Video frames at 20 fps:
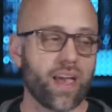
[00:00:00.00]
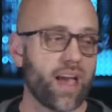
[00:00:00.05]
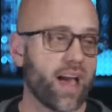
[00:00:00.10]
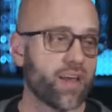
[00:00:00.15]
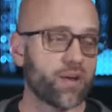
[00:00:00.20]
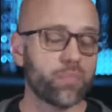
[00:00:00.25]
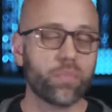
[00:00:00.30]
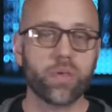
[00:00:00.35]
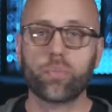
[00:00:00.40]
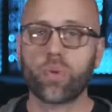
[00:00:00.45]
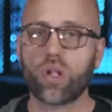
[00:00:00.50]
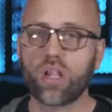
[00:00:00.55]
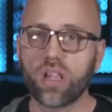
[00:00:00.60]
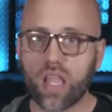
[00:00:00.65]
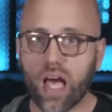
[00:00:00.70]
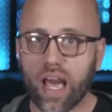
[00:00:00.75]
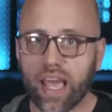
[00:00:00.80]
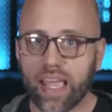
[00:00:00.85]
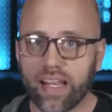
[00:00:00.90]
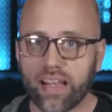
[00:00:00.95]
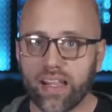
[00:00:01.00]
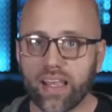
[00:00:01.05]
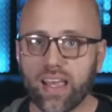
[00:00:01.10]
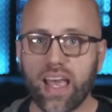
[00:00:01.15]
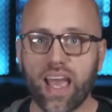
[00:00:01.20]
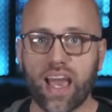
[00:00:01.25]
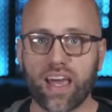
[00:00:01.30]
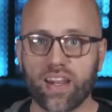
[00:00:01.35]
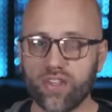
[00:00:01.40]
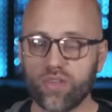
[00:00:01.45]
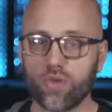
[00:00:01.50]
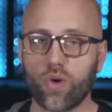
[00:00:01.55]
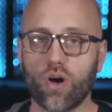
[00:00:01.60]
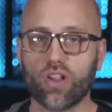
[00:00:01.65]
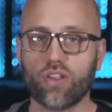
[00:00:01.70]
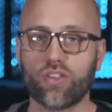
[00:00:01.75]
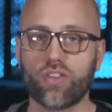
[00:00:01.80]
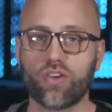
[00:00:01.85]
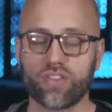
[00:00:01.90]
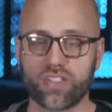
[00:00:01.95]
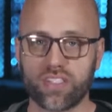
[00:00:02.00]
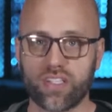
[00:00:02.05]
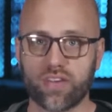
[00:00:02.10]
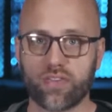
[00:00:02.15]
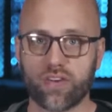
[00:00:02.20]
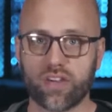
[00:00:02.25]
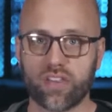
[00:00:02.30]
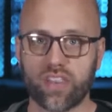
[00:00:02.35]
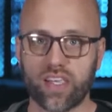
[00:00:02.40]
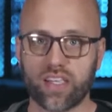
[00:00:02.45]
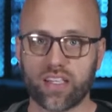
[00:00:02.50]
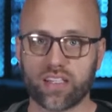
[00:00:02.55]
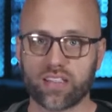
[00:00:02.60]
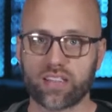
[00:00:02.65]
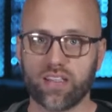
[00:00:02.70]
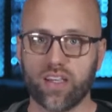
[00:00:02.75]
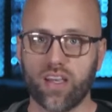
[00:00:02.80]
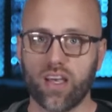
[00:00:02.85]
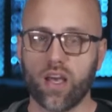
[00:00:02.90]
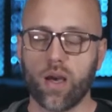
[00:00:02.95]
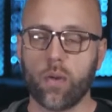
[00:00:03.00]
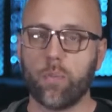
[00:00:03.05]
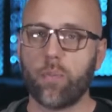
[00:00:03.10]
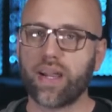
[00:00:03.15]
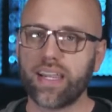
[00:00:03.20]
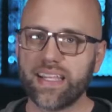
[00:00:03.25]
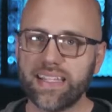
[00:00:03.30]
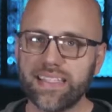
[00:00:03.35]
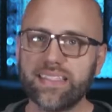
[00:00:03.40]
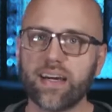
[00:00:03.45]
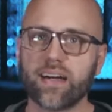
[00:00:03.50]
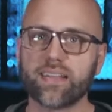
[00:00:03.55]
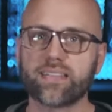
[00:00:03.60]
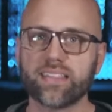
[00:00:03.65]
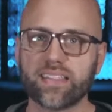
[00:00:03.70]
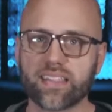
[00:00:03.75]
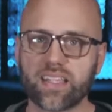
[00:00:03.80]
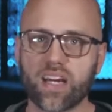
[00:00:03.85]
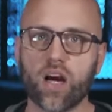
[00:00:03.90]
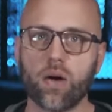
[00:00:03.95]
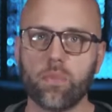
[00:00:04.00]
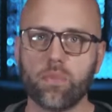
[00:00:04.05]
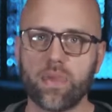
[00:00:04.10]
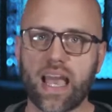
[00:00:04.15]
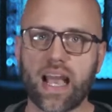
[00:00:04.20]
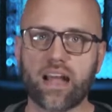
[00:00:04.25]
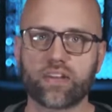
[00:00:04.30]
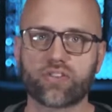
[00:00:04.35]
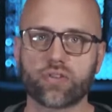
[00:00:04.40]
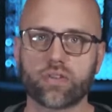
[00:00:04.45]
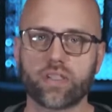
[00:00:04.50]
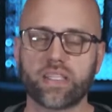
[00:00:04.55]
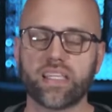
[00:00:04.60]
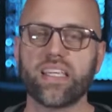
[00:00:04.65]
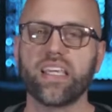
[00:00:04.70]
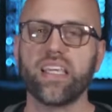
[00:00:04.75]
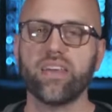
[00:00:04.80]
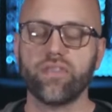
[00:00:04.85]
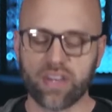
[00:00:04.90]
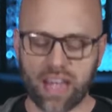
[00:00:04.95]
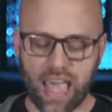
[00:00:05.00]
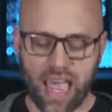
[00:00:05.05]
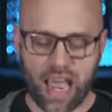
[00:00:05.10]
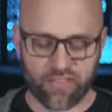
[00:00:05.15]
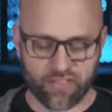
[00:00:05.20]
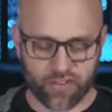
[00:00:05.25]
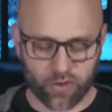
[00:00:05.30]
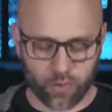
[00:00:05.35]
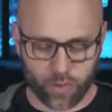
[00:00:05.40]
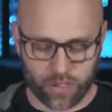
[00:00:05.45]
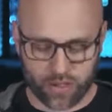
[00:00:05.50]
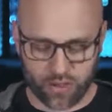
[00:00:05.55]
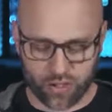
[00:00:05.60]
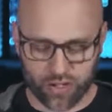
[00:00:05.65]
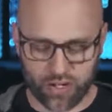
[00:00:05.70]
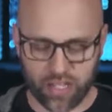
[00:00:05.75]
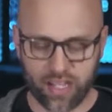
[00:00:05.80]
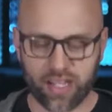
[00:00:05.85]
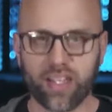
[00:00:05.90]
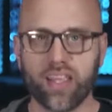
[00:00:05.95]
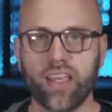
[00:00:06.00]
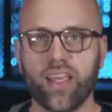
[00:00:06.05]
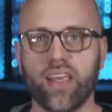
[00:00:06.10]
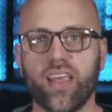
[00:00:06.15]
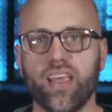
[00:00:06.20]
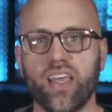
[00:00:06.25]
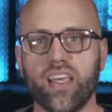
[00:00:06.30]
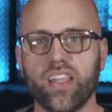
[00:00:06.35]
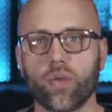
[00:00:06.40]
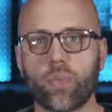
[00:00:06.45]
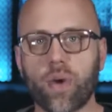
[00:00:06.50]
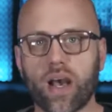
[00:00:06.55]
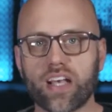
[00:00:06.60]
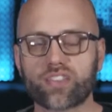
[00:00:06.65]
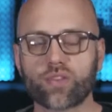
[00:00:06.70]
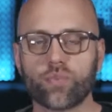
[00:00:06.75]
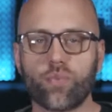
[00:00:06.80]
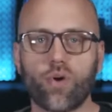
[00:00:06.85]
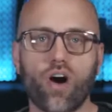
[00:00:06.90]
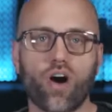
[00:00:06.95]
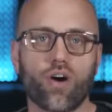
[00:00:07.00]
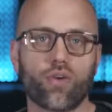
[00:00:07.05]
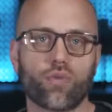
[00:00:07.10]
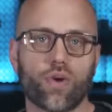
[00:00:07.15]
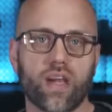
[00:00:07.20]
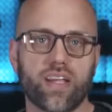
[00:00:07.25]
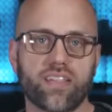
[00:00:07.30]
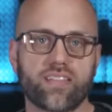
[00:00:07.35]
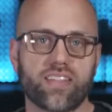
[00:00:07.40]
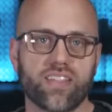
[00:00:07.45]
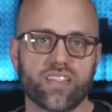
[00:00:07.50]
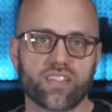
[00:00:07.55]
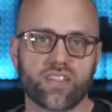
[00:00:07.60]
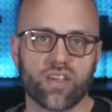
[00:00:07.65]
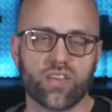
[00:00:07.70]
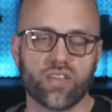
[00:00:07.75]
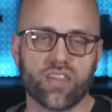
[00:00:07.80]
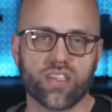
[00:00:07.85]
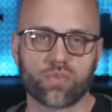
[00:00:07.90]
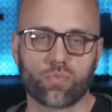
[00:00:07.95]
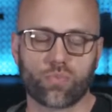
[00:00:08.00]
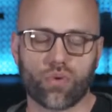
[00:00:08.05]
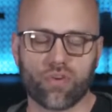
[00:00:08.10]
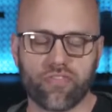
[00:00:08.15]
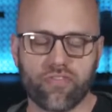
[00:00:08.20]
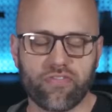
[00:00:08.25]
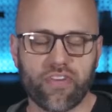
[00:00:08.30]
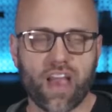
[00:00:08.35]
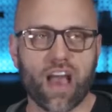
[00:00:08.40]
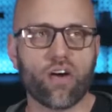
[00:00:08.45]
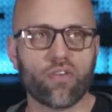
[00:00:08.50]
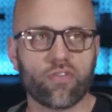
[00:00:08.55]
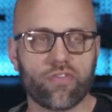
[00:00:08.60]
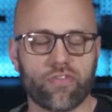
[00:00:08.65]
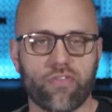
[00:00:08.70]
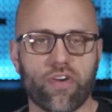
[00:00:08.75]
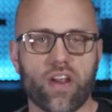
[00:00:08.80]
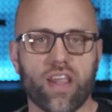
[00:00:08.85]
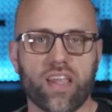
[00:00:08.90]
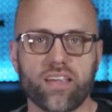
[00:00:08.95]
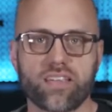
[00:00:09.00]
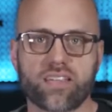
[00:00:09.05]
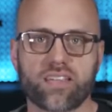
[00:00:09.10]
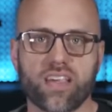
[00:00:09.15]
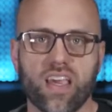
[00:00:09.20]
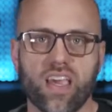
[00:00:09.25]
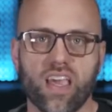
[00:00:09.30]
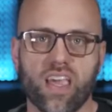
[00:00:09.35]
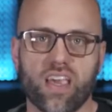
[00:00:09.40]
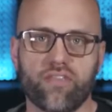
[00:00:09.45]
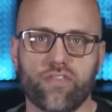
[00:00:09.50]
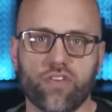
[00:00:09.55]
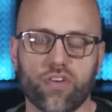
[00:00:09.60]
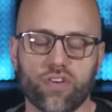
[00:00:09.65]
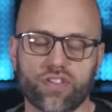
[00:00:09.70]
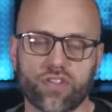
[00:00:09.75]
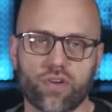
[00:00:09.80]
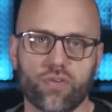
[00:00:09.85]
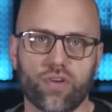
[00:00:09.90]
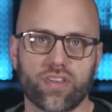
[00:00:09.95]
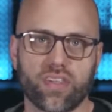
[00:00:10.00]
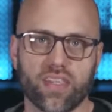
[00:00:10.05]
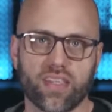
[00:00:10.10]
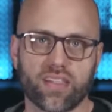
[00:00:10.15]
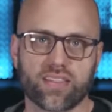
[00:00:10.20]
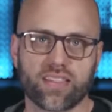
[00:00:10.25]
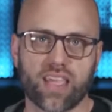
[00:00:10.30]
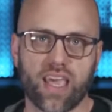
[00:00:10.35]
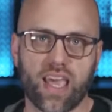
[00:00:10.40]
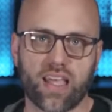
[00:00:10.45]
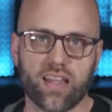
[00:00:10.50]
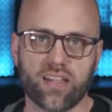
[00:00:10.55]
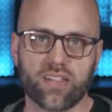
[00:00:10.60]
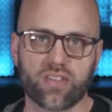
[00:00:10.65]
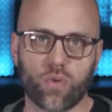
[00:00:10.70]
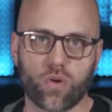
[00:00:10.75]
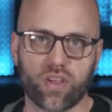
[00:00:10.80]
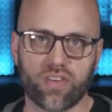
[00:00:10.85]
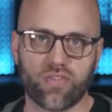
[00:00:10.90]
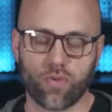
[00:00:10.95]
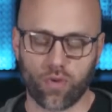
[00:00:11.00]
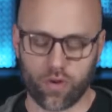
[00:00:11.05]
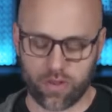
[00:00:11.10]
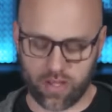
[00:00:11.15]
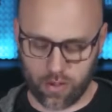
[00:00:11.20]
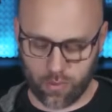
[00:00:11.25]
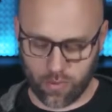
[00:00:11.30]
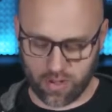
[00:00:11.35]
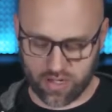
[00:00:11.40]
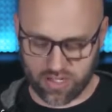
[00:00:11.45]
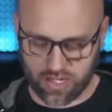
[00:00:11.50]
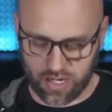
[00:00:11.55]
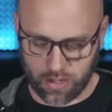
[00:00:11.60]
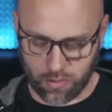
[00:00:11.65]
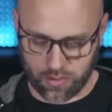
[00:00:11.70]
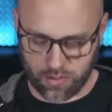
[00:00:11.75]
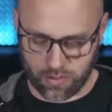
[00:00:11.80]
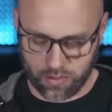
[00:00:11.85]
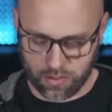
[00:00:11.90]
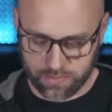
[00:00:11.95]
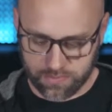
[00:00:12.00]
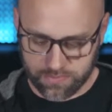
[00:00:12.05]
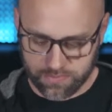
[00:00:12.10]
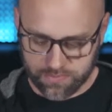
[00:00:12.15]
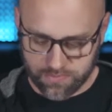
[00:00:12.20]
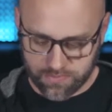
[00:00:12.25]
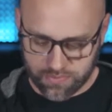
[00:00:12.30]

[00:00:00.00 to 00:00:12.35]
how to be polite, how to do all of those different things. But it doesn't come naturally, even after we learn it. The Apostle Paul writes this profound phrase in 1 Corinthians 10:24 that I want to share with you.